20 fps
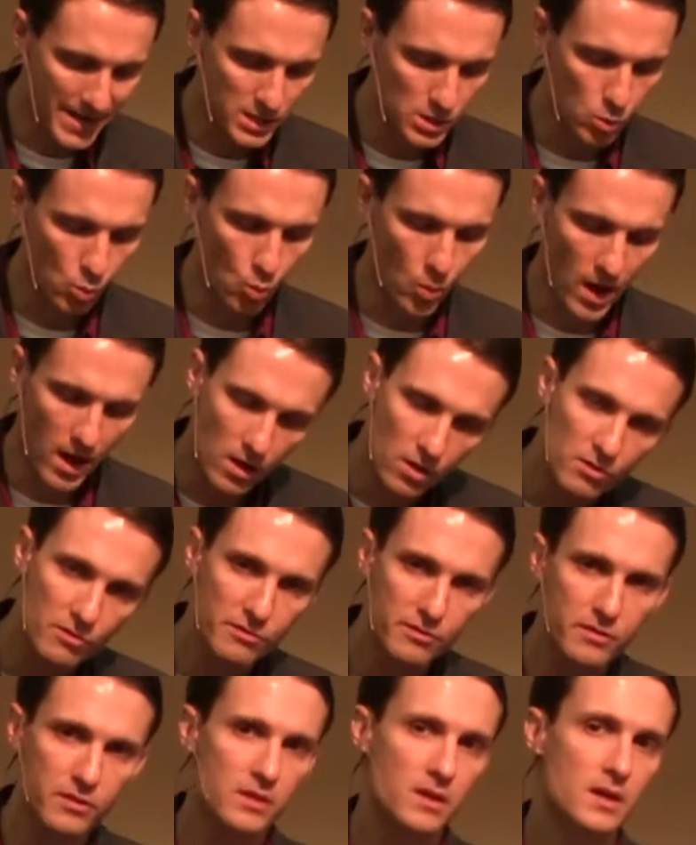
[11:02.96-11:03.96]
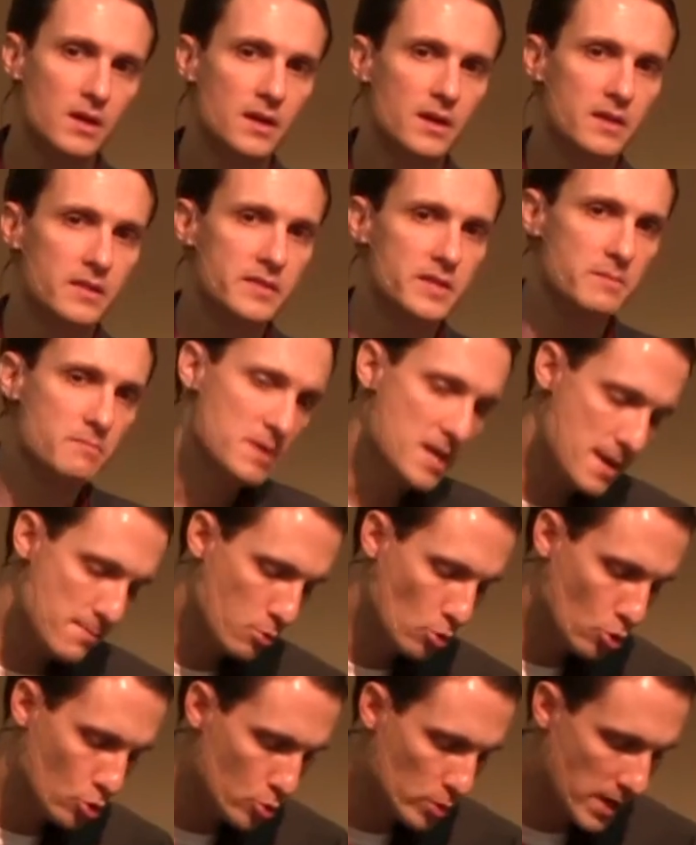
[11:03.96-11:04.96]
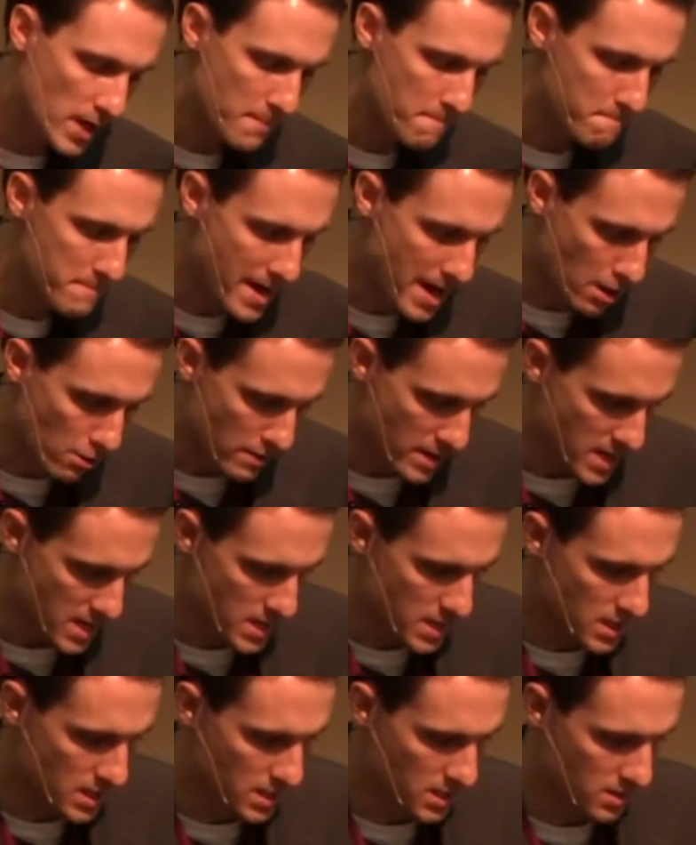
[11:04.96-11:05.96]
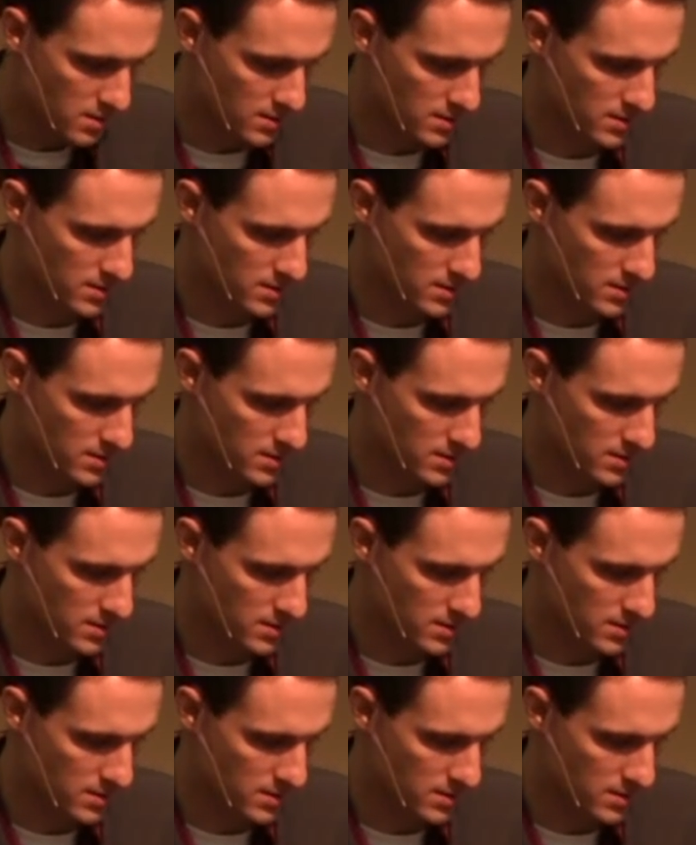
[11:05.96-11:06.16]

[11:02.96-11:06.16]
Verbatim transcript: less wealth than people who get married.